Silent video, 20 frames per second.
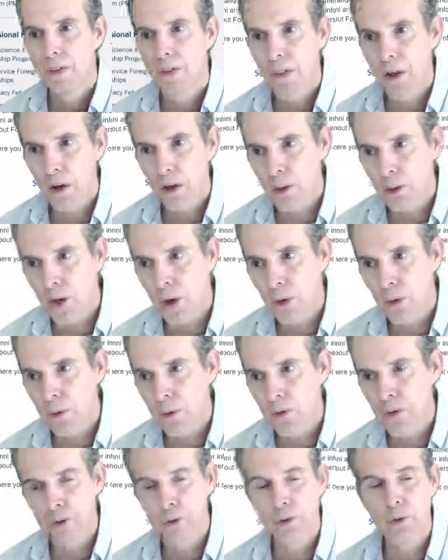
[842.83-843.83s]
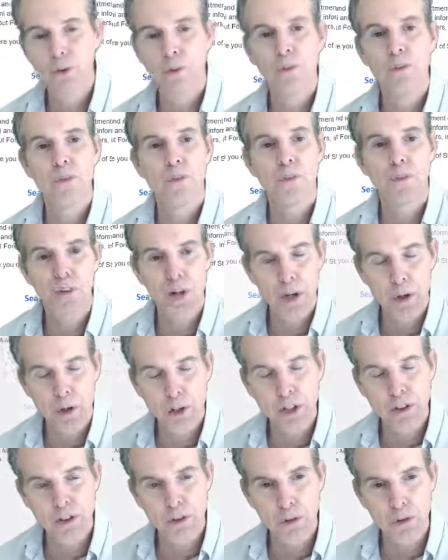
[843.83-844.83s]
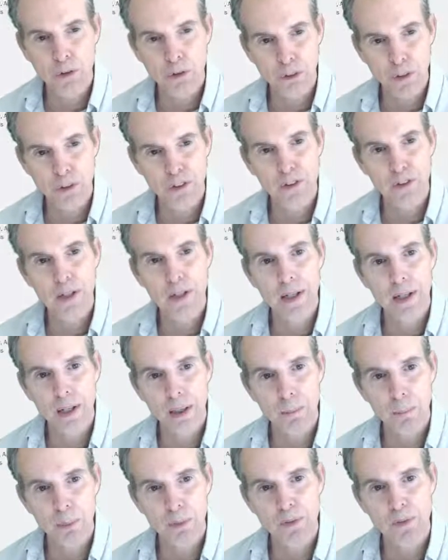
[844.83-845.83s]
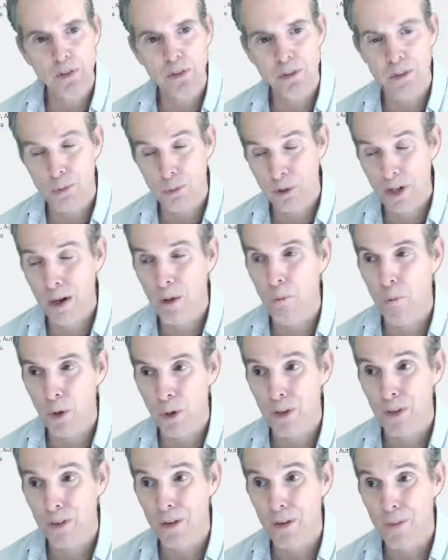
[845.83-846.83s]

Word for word: They'll go to the various university campuses around where